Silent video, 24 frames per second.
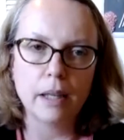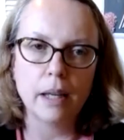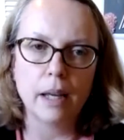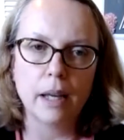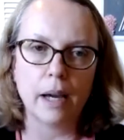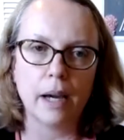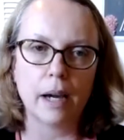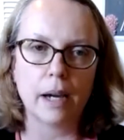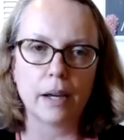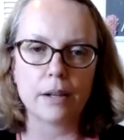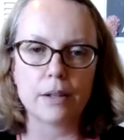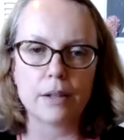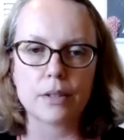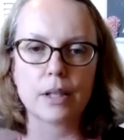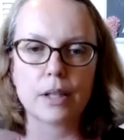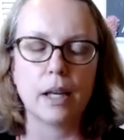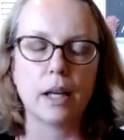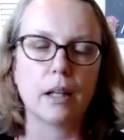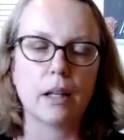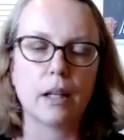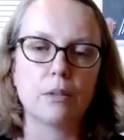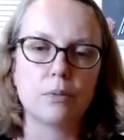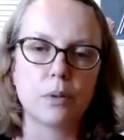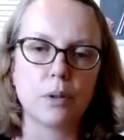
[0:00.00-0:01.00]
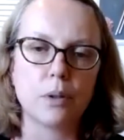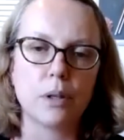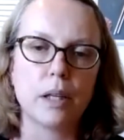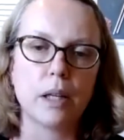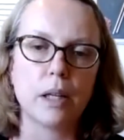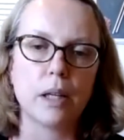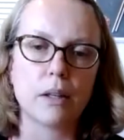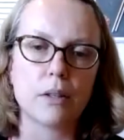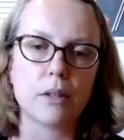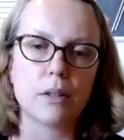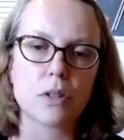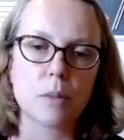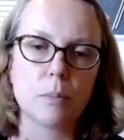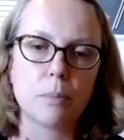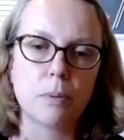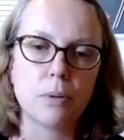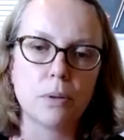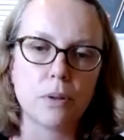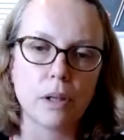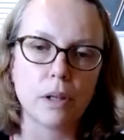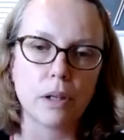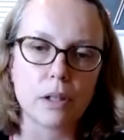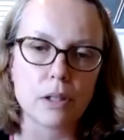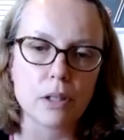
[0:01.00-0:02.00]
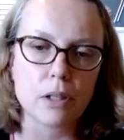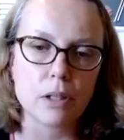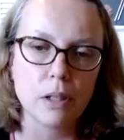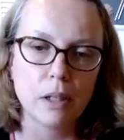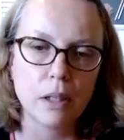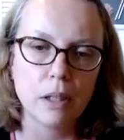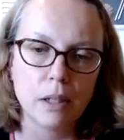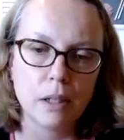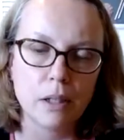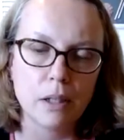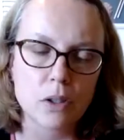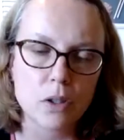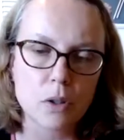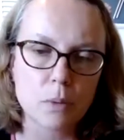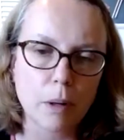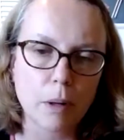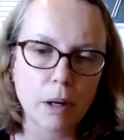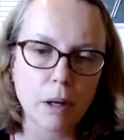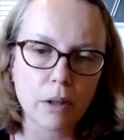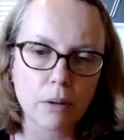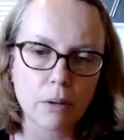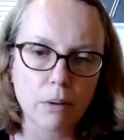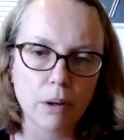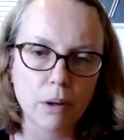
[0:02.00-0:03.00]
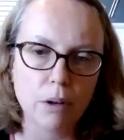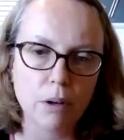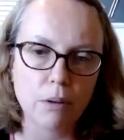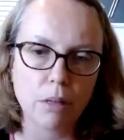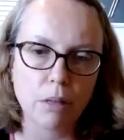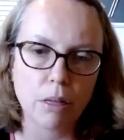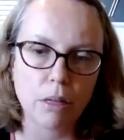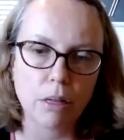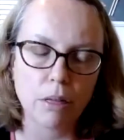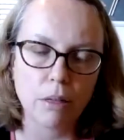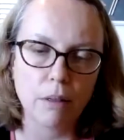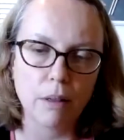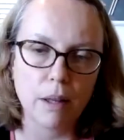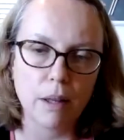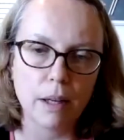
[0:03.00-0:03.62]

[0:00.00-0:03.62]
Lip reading: how does California support smart growth